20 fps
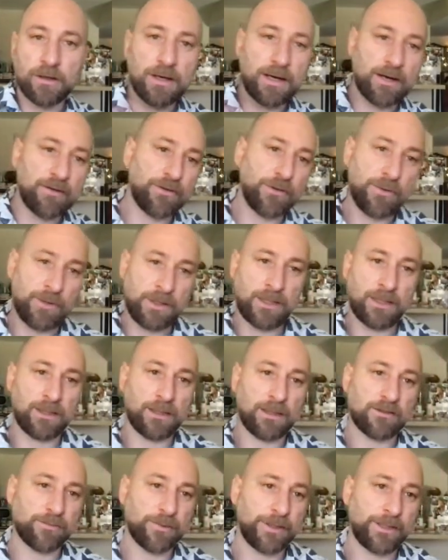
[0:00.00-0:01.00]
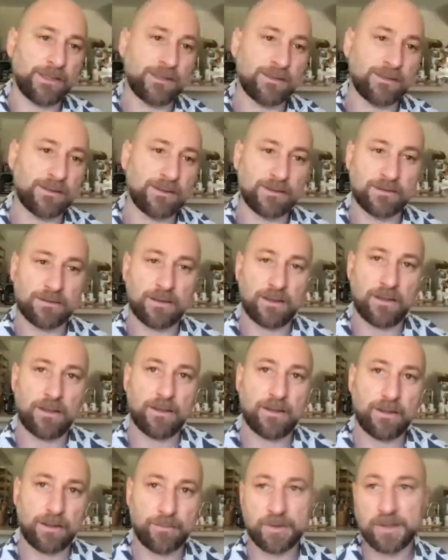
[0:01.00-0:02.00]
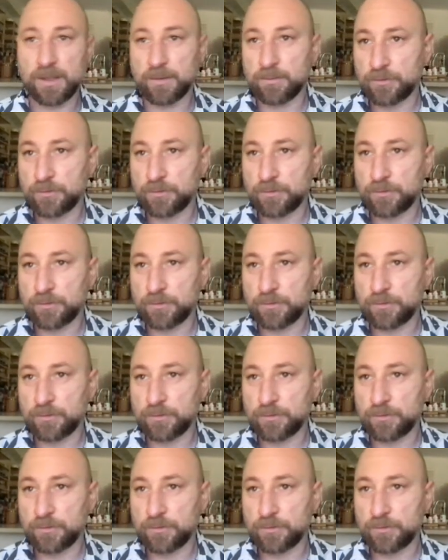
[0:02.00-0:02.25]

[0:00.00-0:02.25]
Because we all have unique experiences.